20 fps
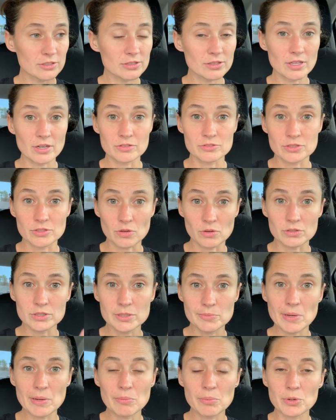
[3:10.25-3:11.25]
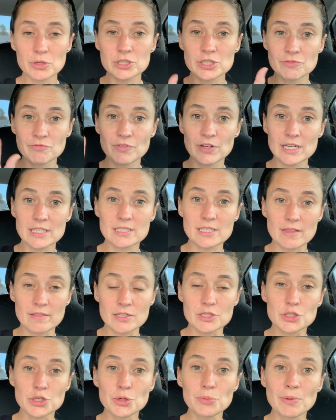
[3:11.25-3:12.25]
There's the Ultimate Portion Fix and the
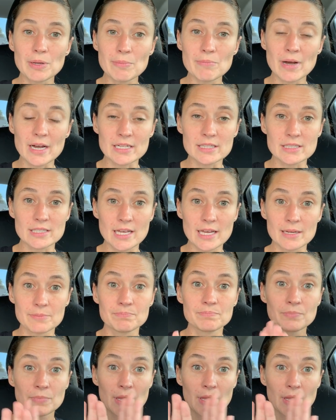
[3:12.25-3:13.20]
2B Mindset.